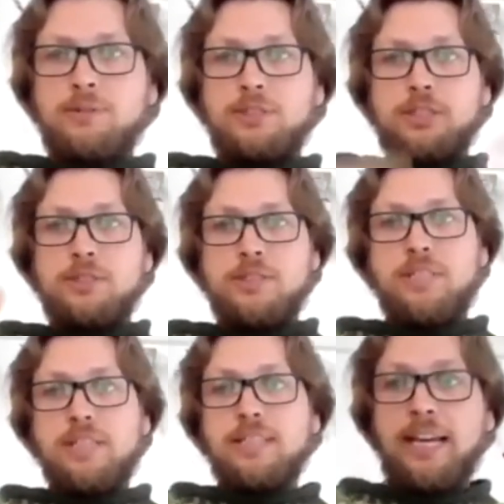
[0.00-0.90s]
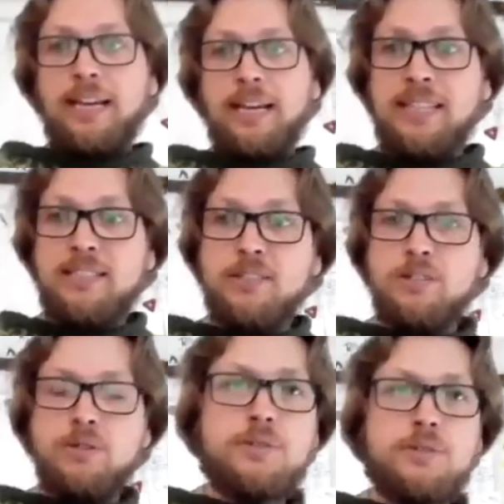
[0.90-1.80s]
just take it as it
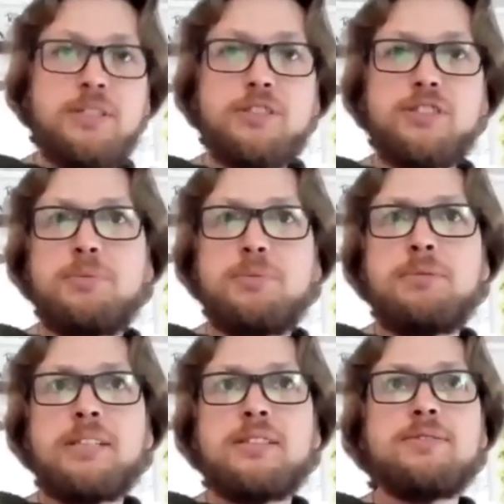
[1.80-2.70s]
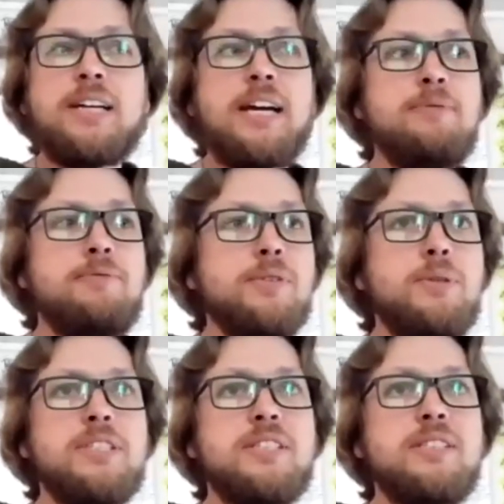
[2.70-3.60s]
goes. And there should be plenty of time for
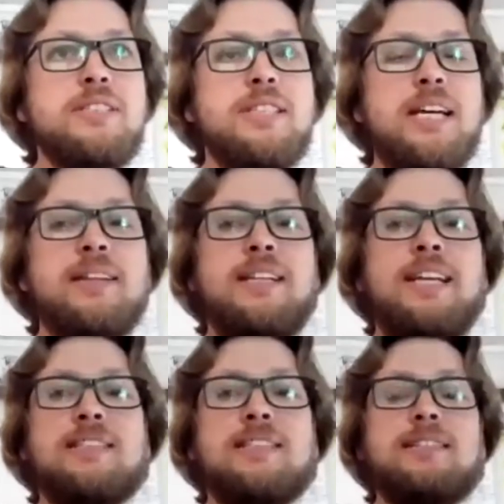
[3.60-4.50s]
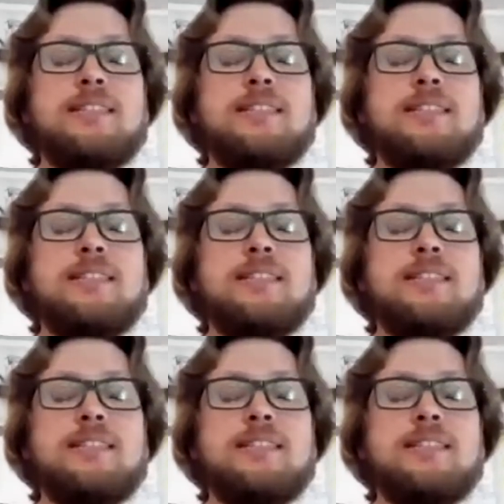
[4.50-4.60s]
questions at the end.